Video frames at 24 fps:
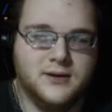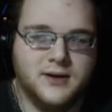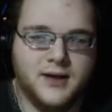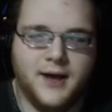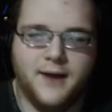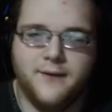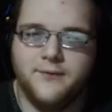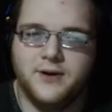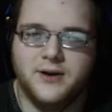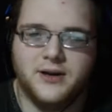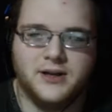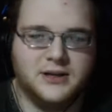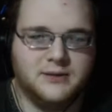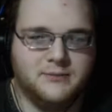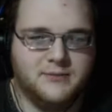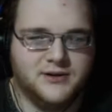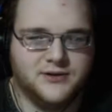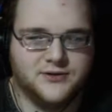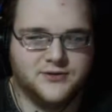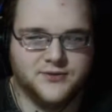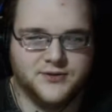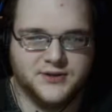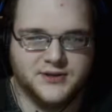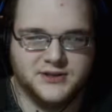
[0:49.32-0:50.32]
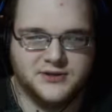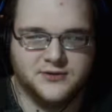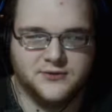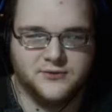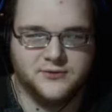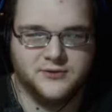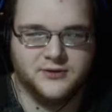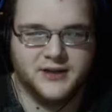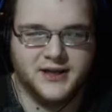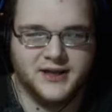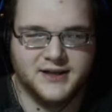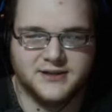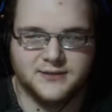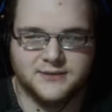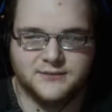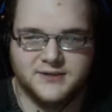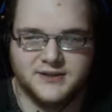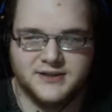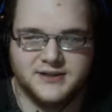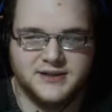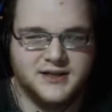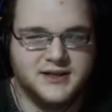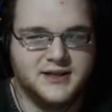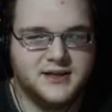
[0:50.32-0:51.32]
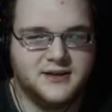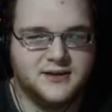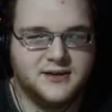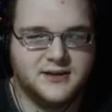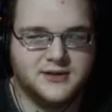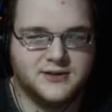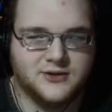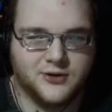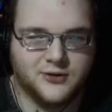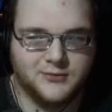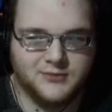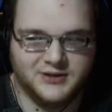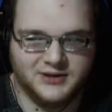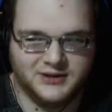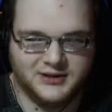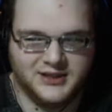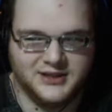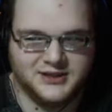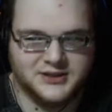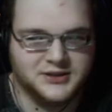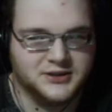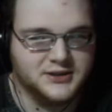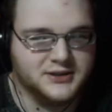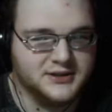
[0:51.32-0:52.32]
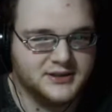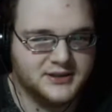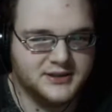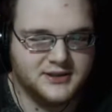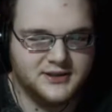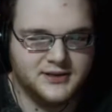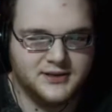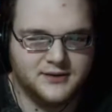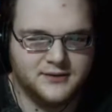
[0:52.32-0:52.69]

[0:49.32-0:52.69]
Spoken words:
Every elementary school has a ridiculous urban legend.